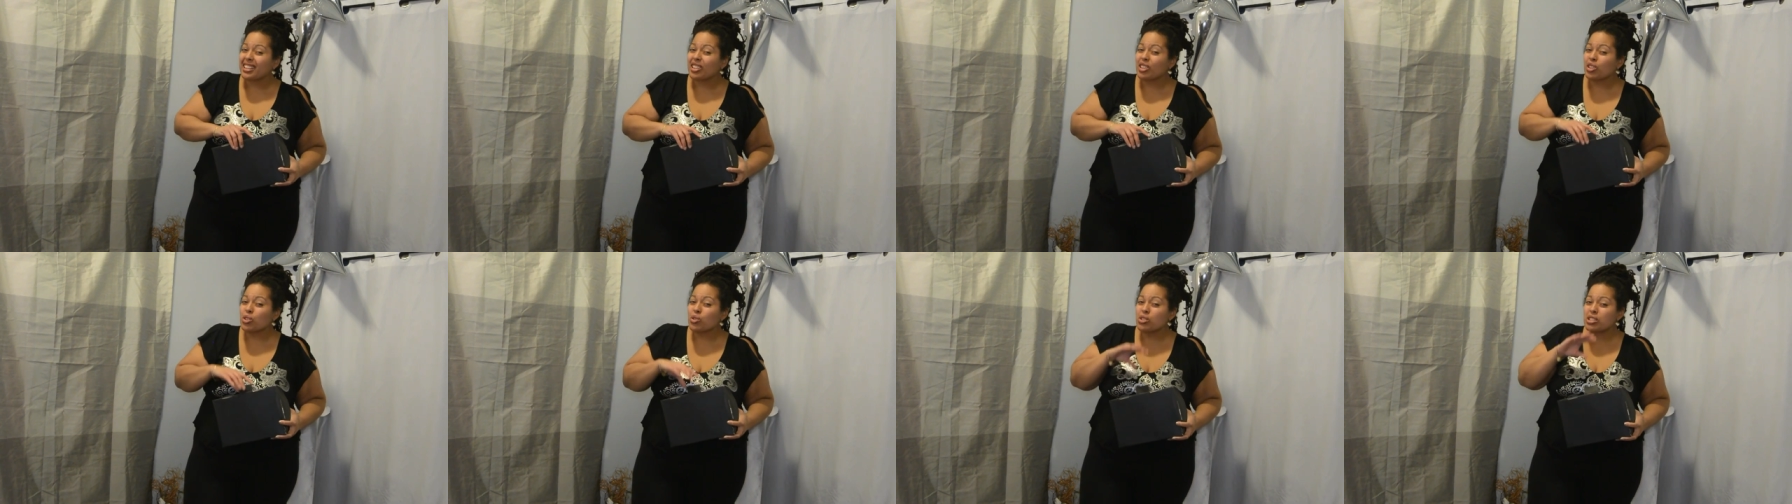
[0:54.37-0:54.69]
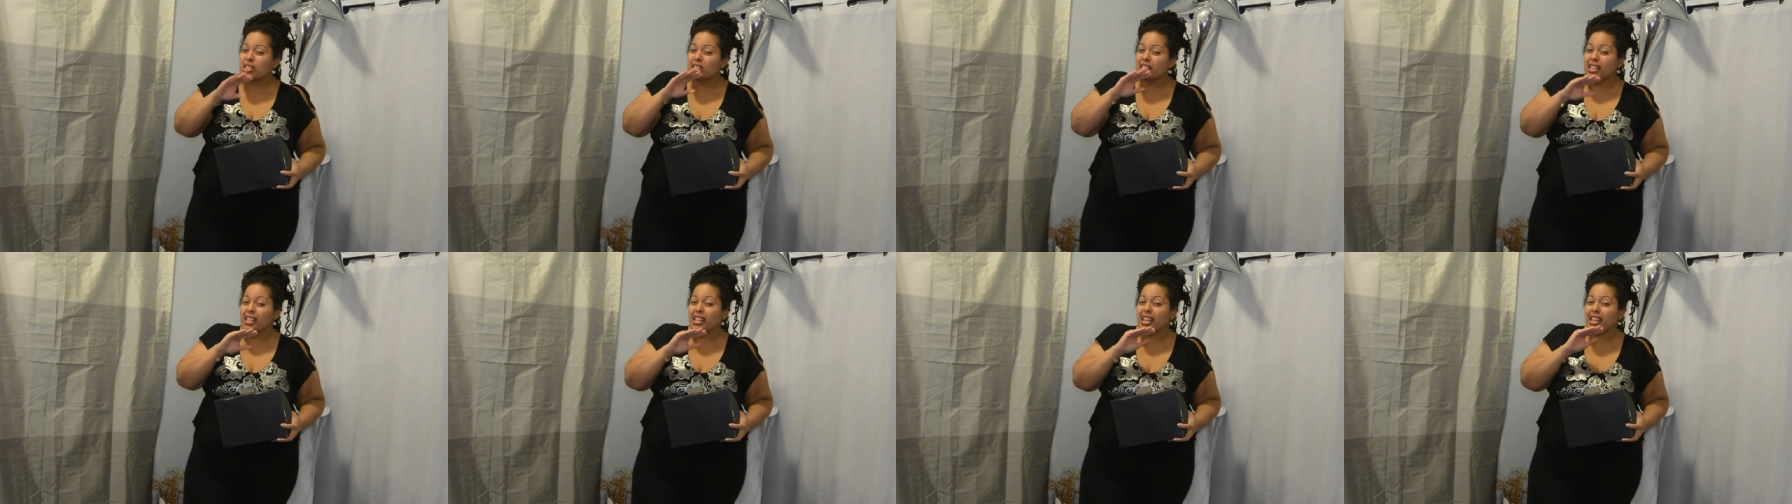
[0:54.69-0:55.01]

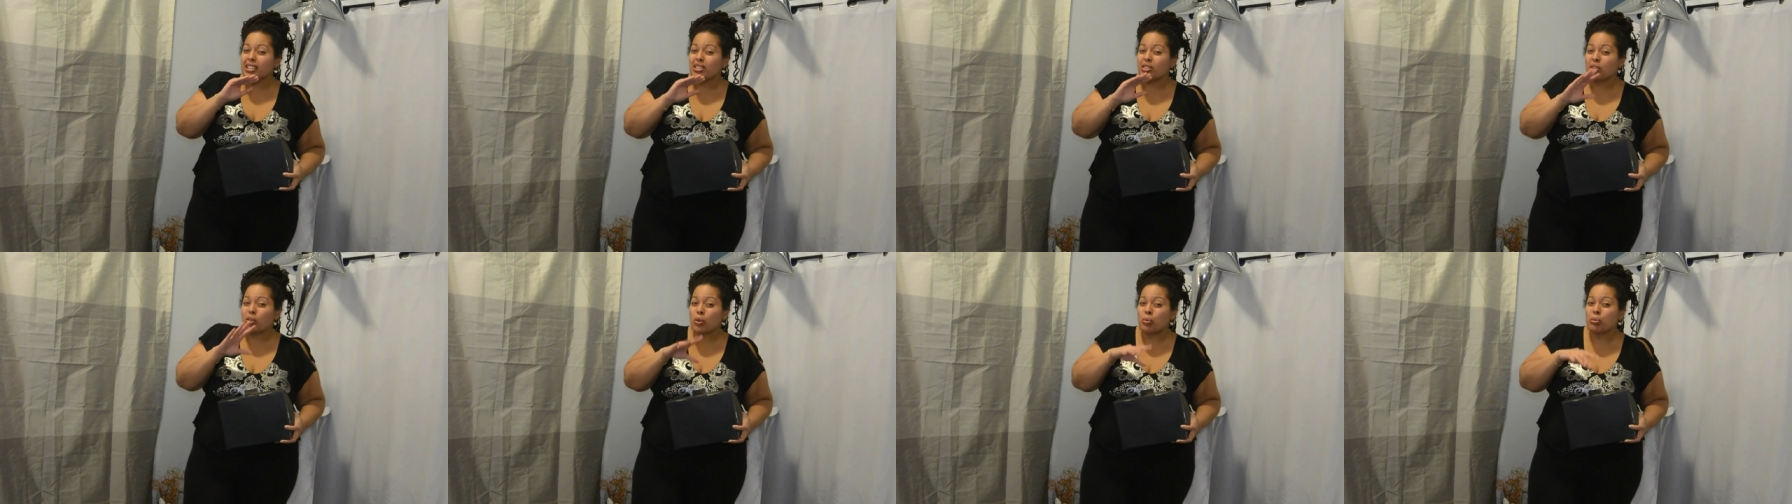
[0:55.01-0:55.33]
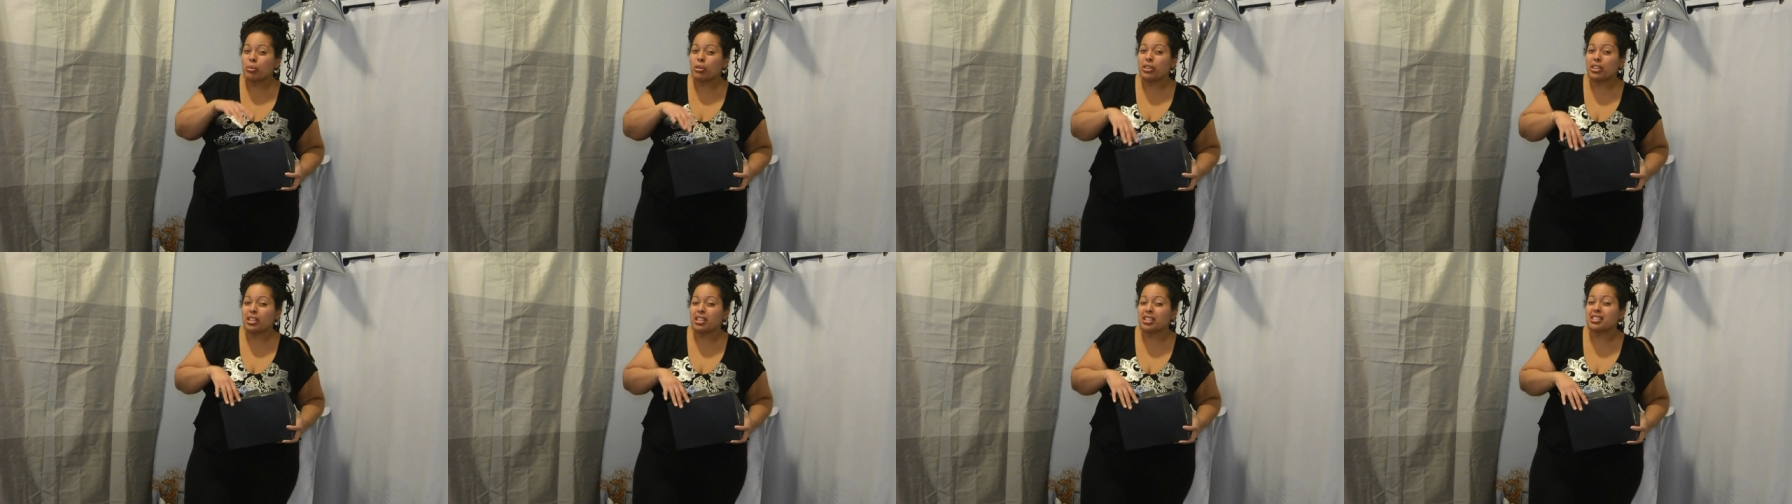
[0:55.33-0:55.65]
Usually I like to
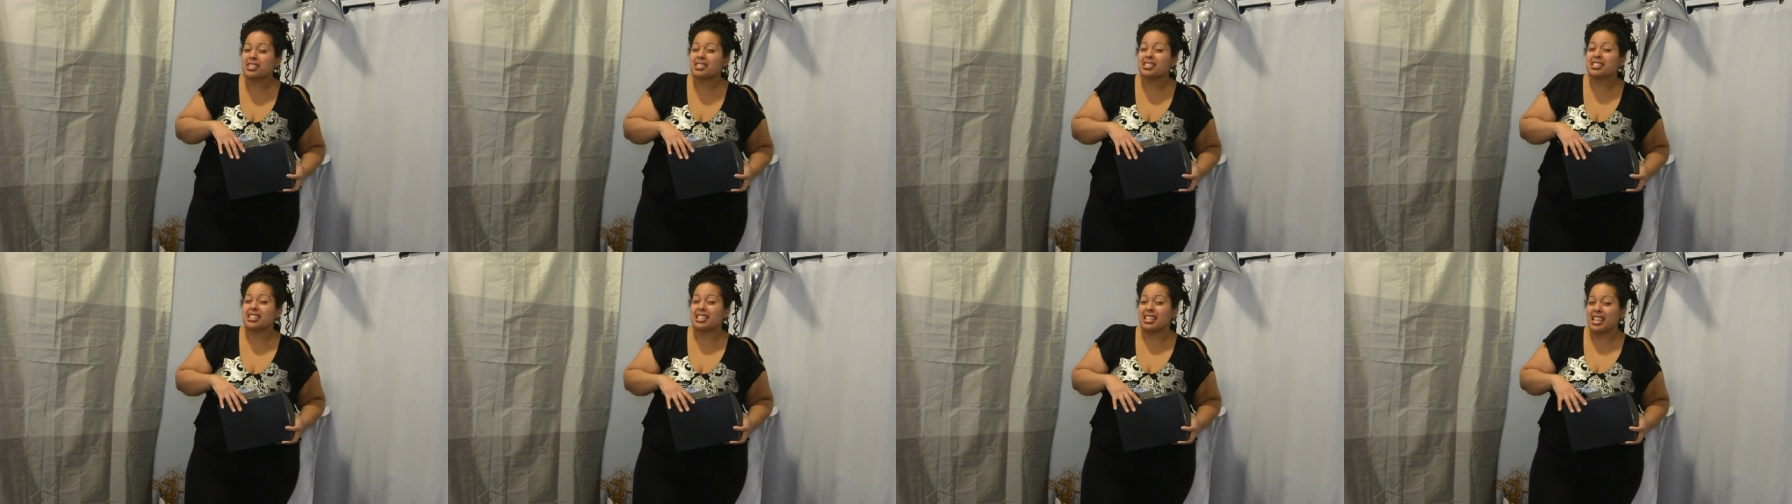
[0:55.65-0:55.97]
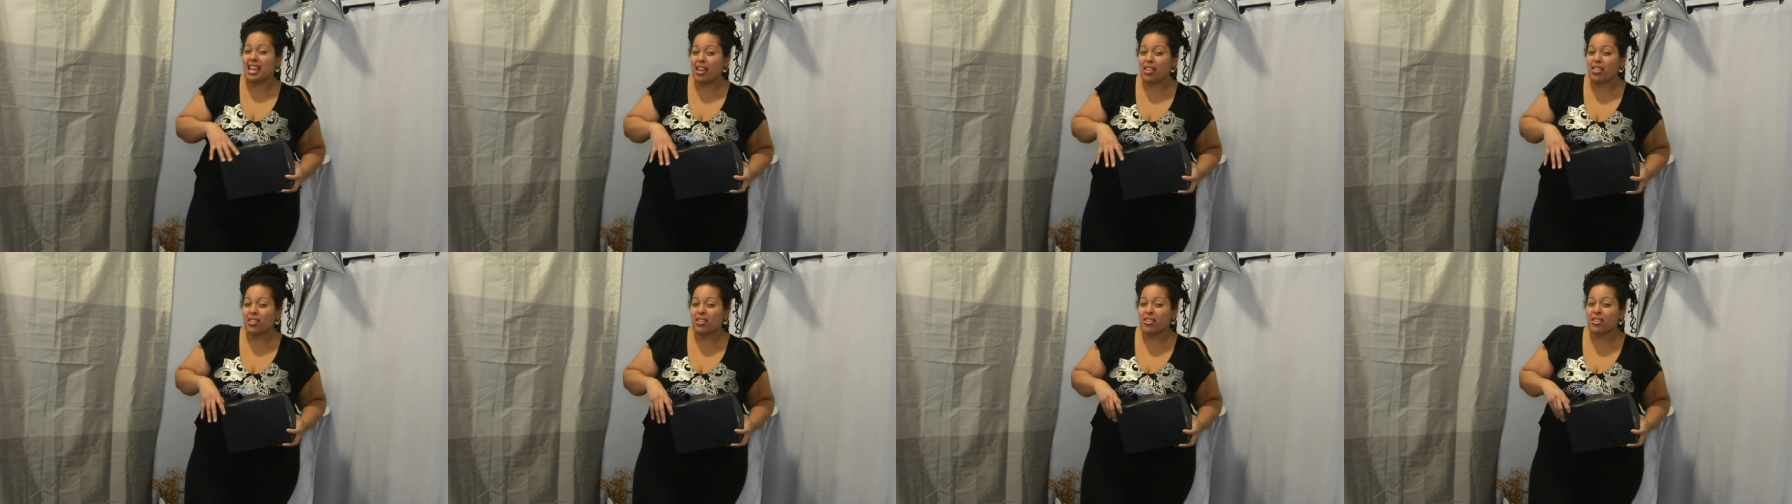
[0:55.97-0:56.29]
open things
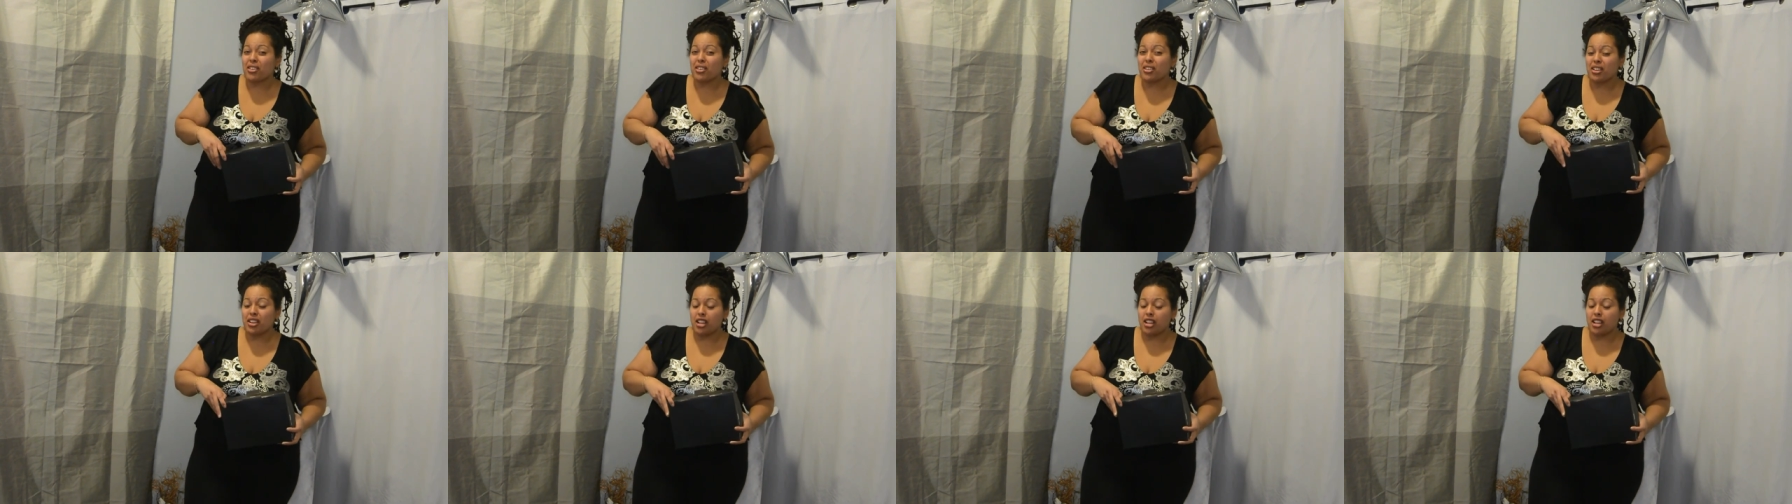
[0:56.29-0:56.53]
together.